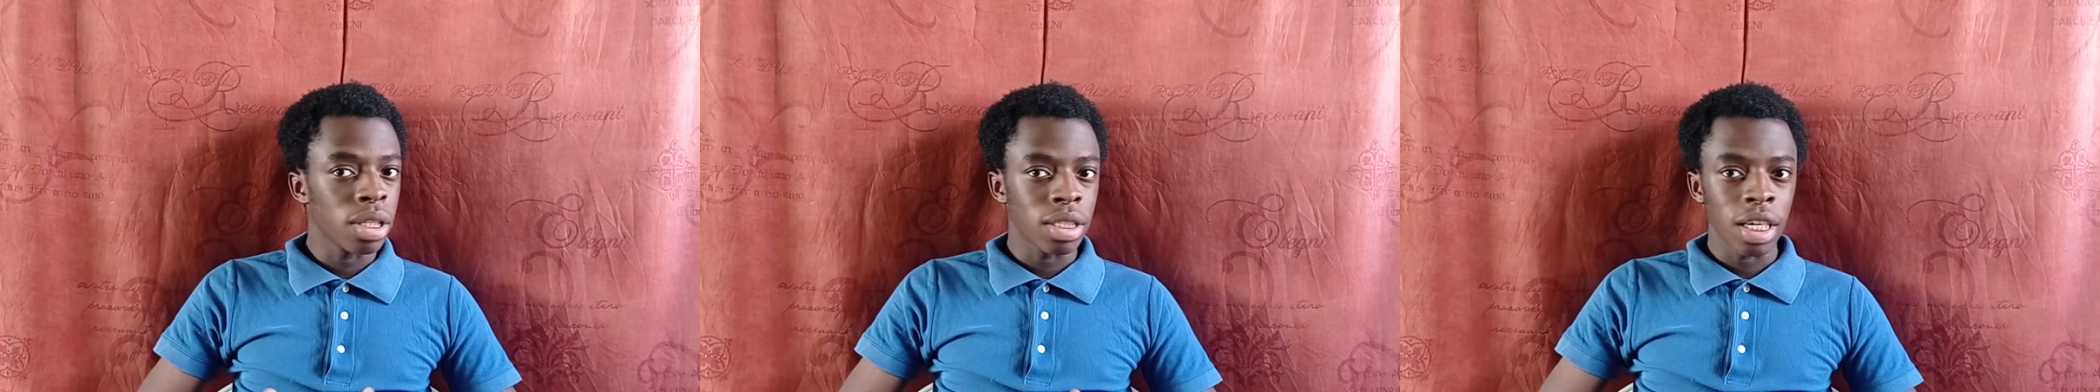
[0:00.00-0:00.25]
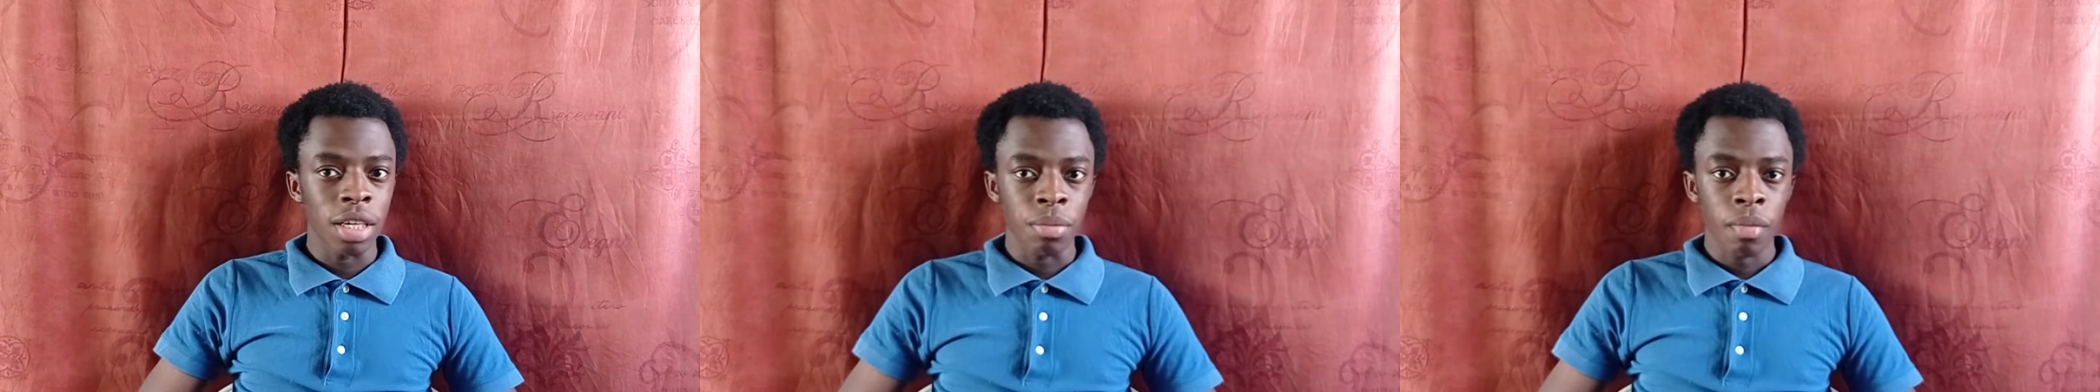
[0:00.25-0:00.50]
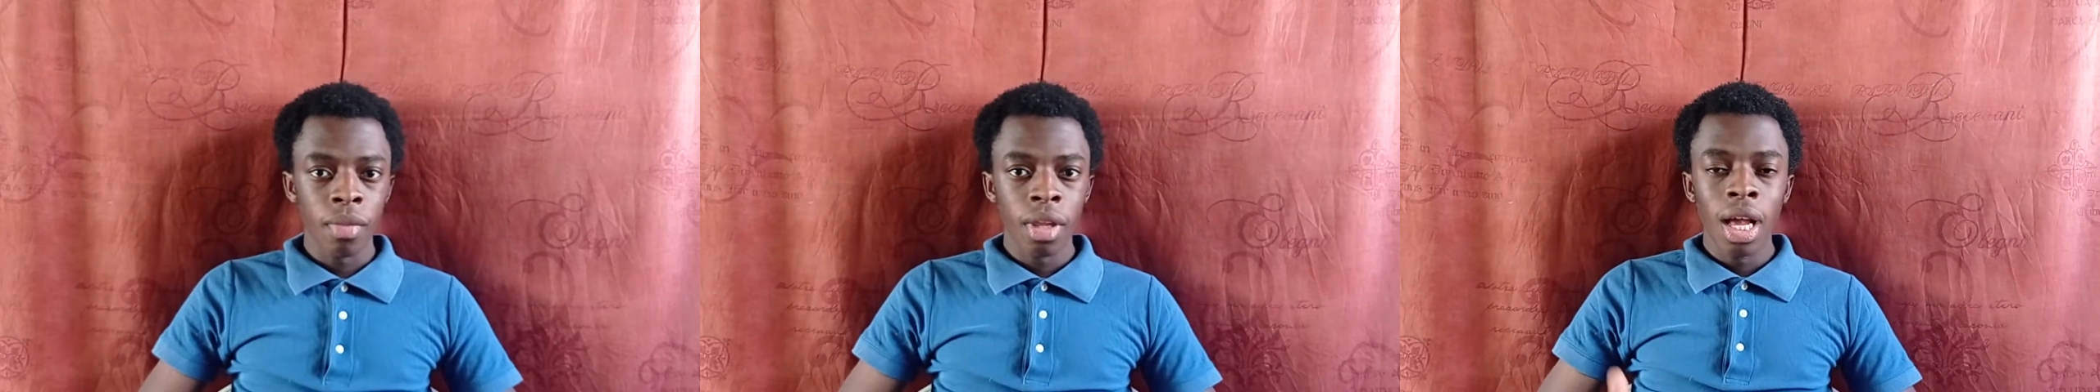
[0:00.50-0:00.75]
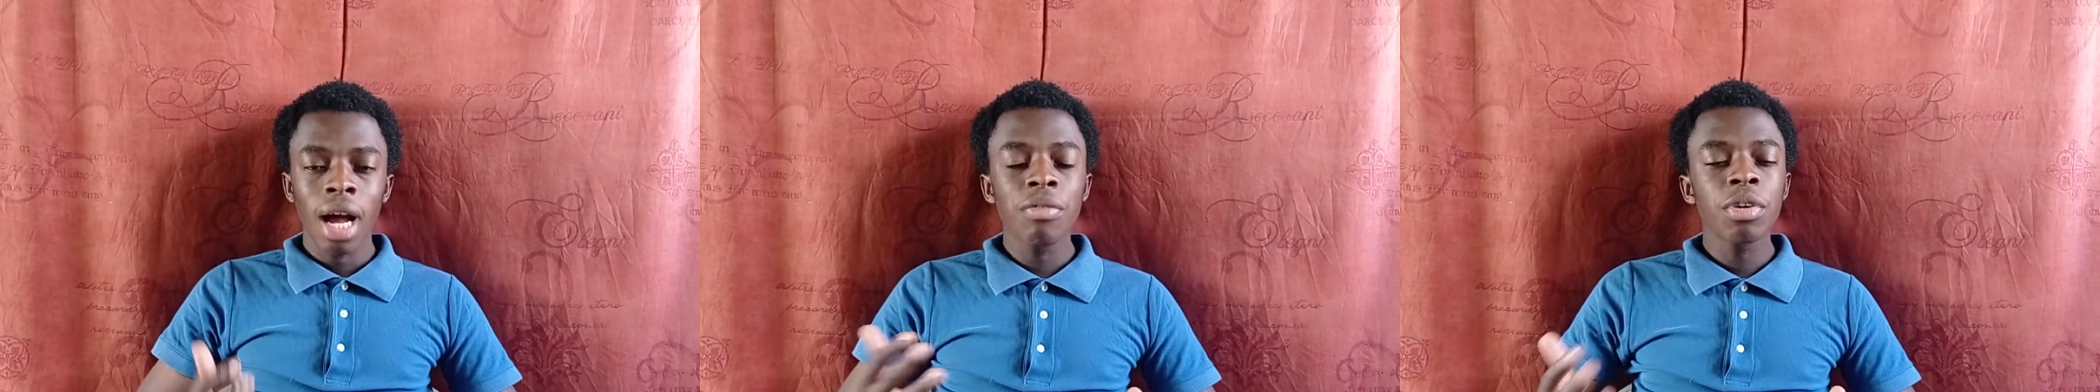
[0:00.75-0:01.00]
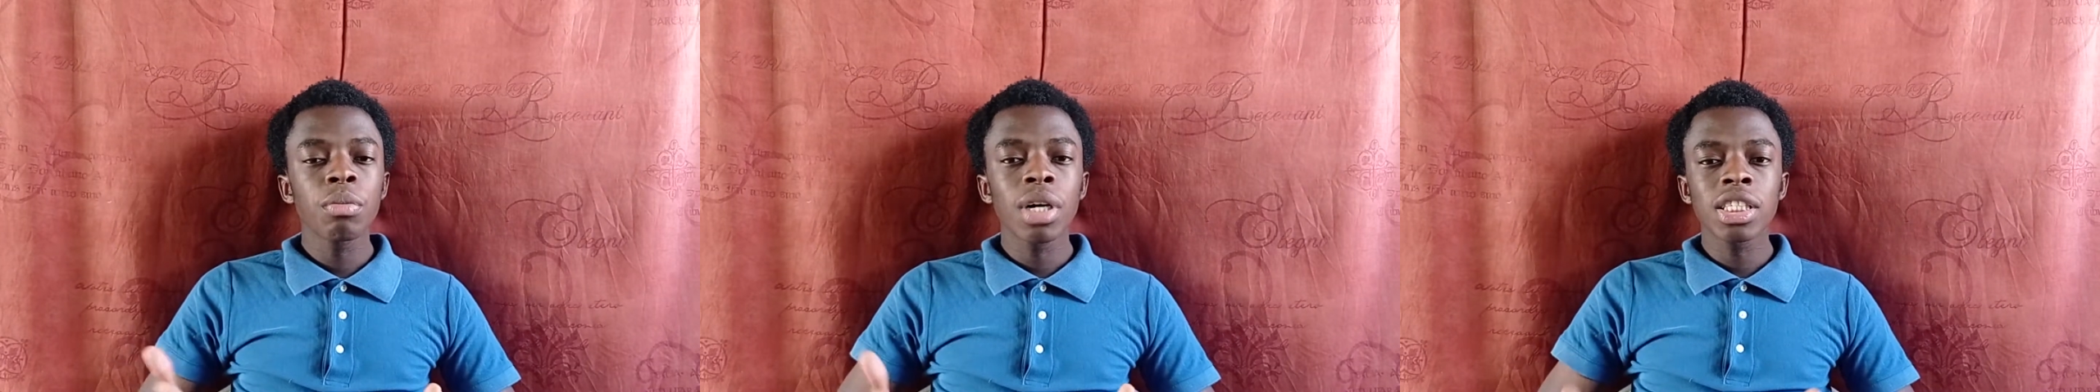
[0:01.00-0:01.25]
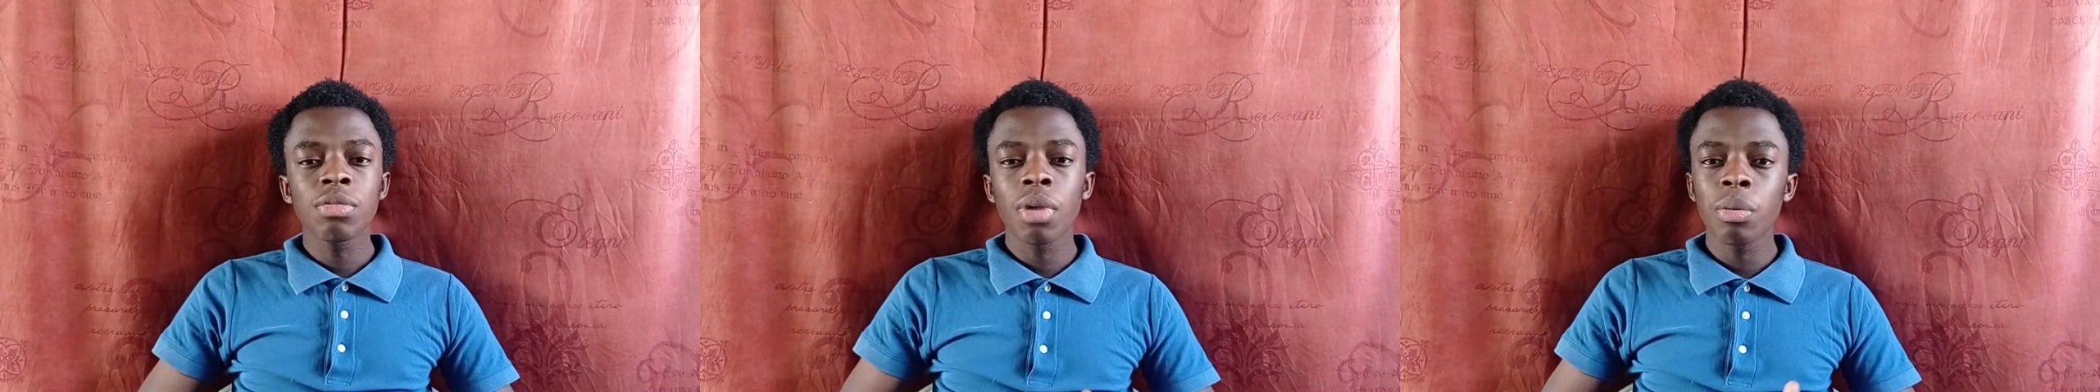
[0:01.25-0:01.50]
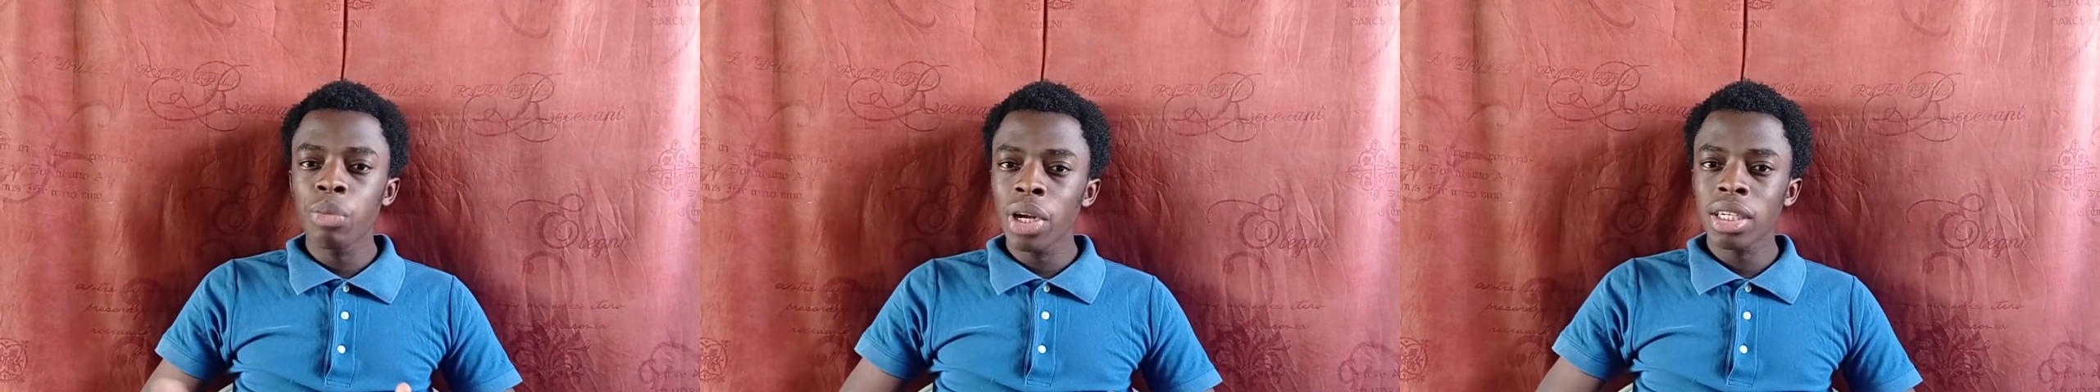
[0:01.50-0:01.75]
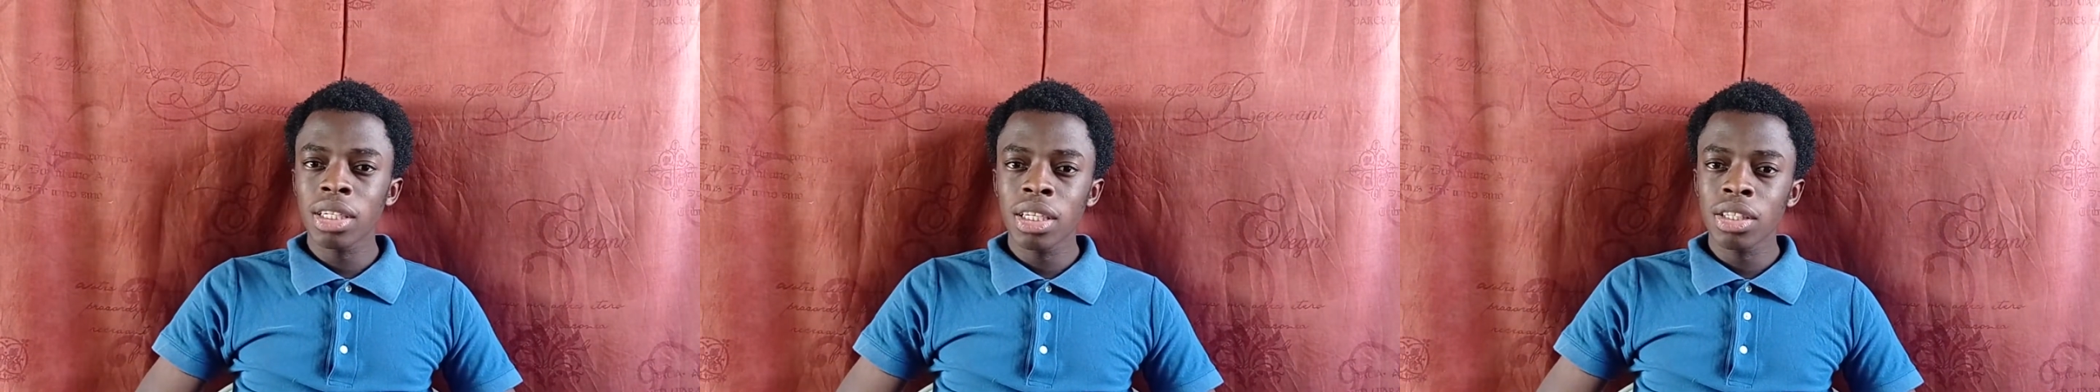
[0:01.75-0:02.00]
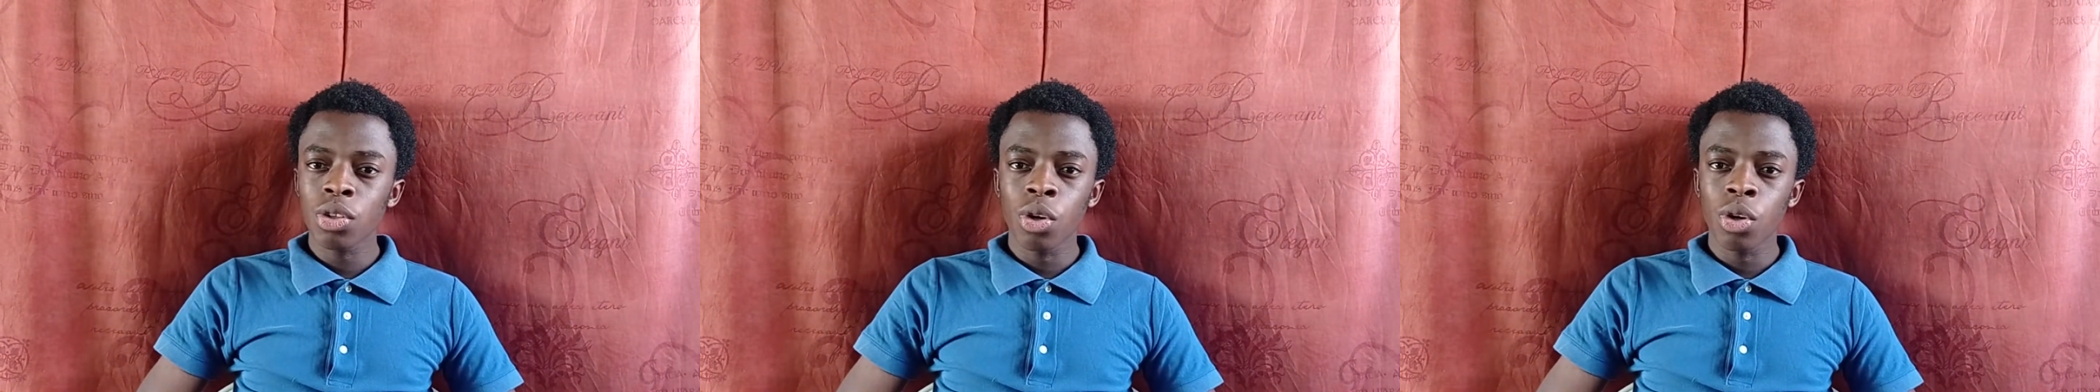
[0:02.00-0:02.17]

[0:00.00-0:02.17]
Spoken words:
the time. Having maximum brightness